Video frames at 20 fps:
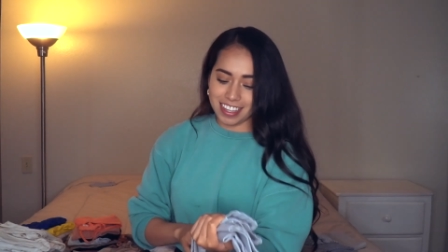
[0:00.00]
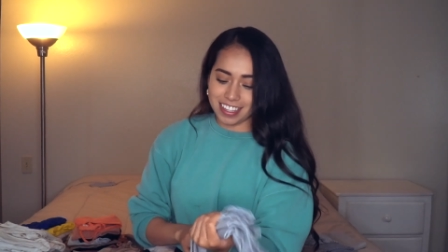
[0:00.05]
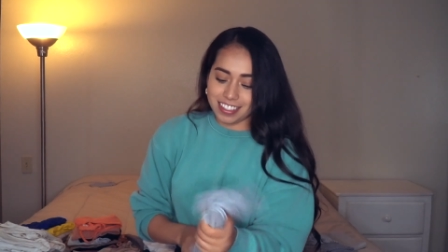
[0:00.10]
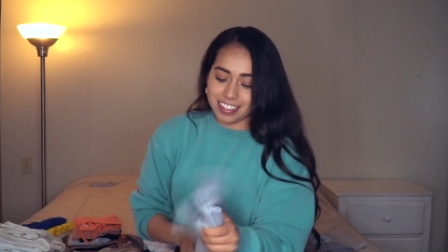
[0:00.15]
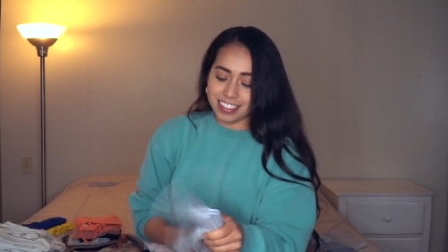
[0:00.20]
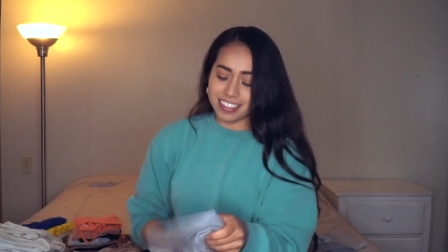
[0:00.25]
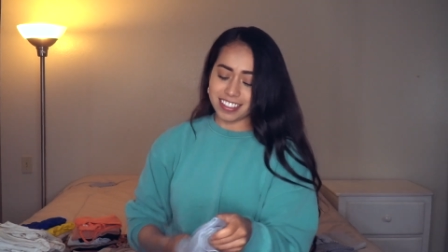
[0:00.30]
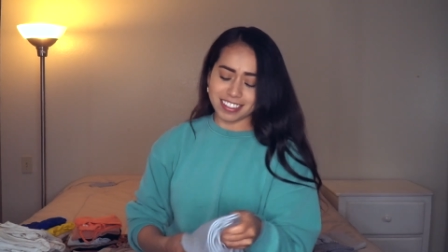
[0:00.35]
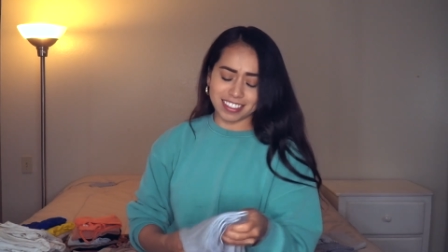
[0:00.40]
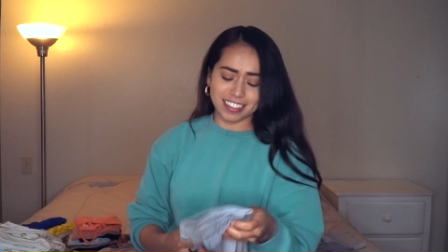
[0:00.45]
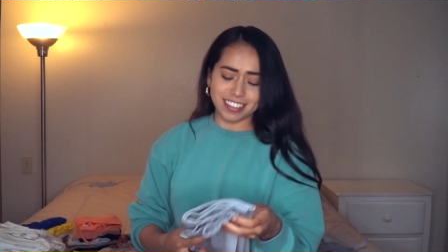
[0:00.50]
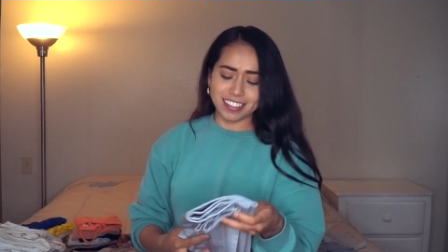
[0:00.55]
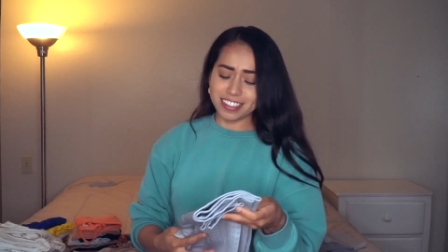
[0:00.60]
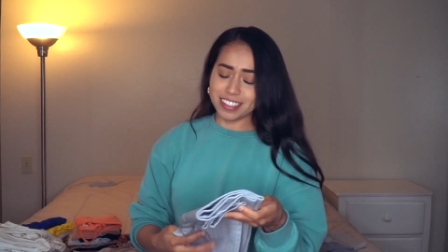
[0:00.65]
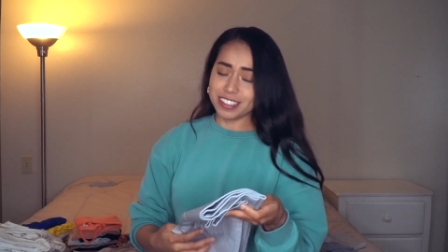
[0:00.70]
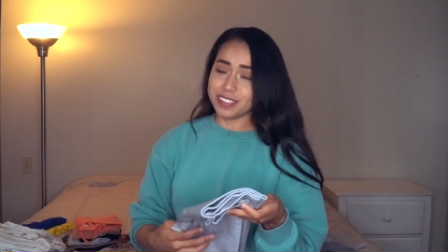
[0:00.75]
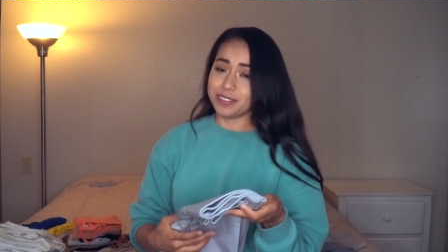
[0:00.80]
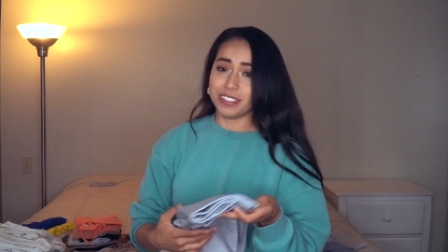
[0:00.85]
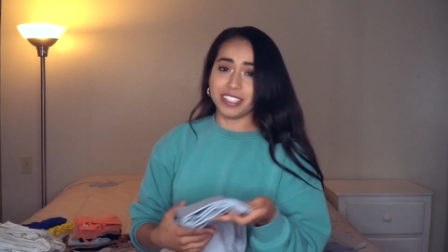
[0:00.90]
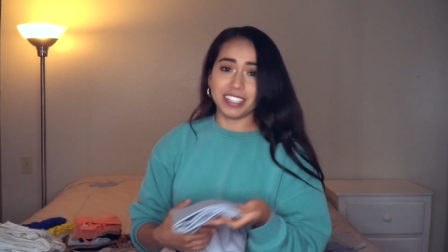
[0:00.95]
these, these are
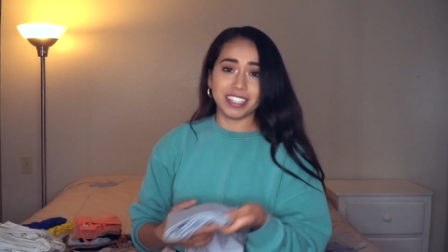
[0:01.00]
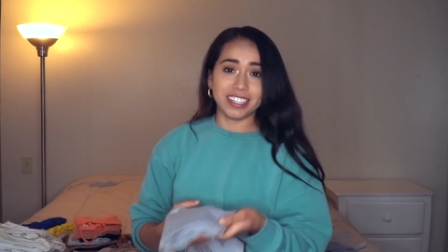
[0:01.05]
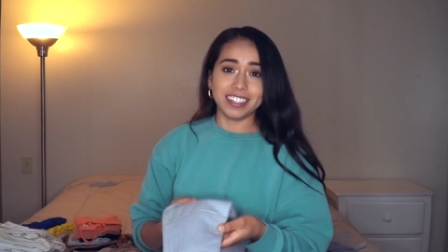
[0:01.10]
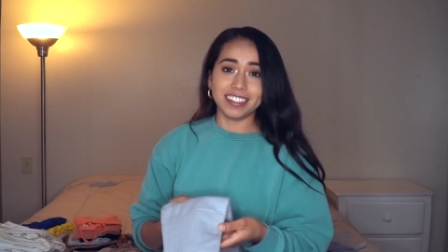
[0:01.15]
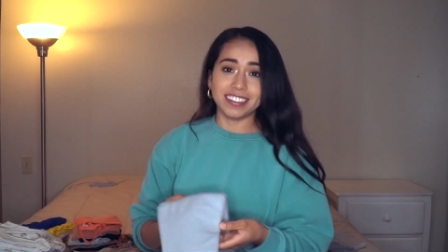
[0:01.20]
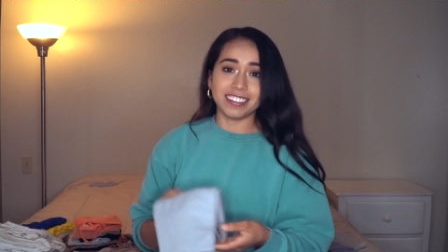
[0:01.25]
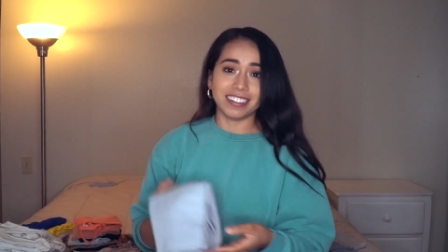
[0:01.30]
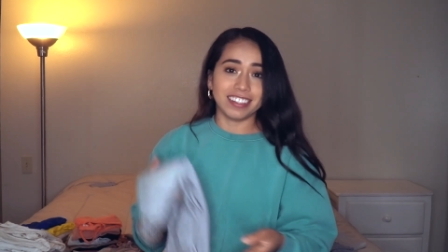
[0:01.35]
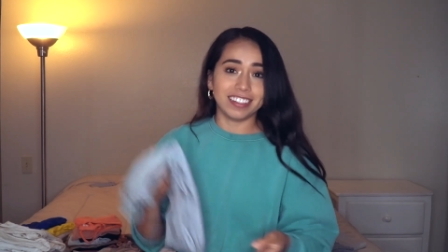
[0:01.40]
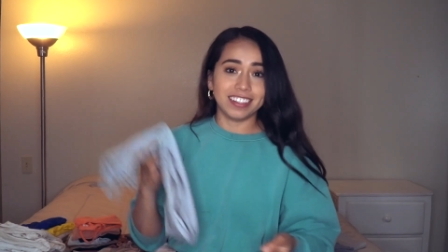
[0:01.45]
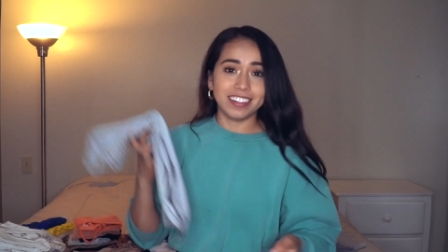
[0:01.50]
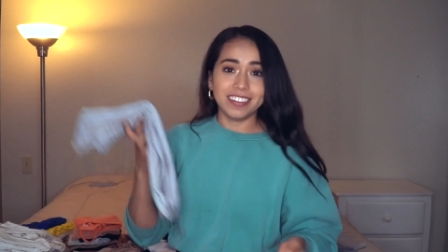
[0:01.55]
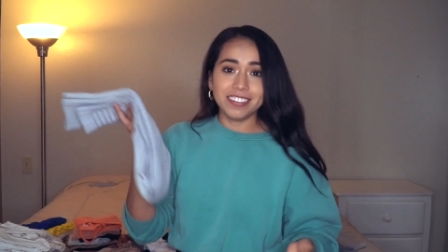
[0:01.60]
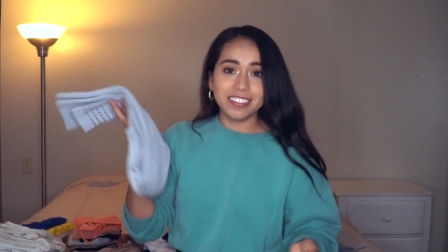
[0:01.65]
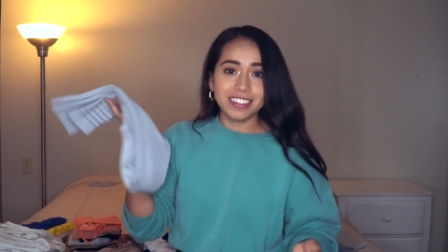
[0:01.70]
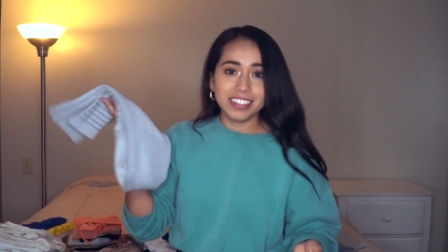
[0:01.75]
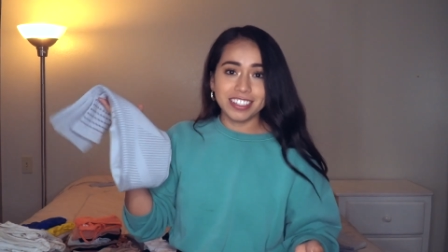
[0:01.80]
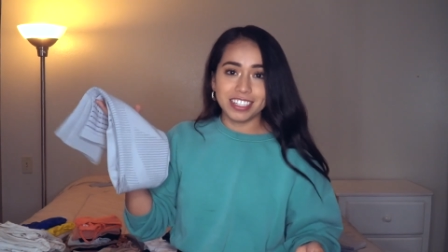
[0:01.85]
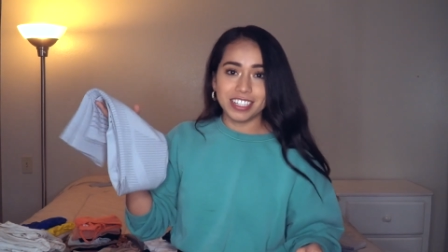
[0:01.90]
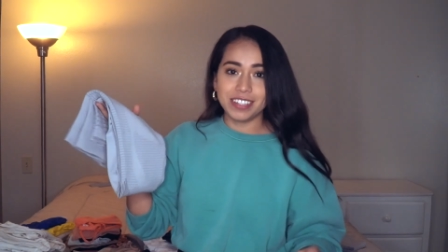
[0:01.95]
just really cute and they're
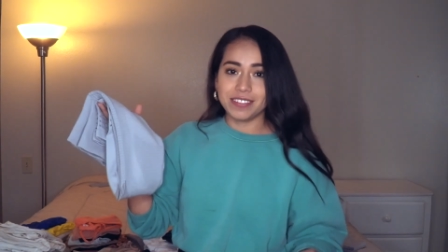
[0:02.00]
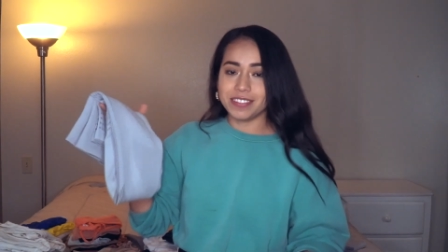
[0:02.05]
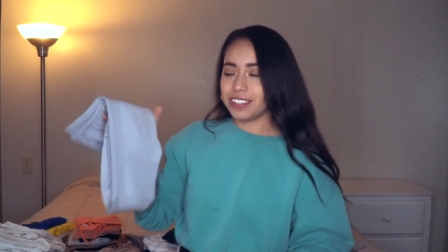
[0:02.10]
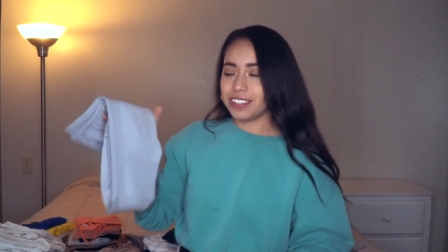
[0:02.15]
really cheap.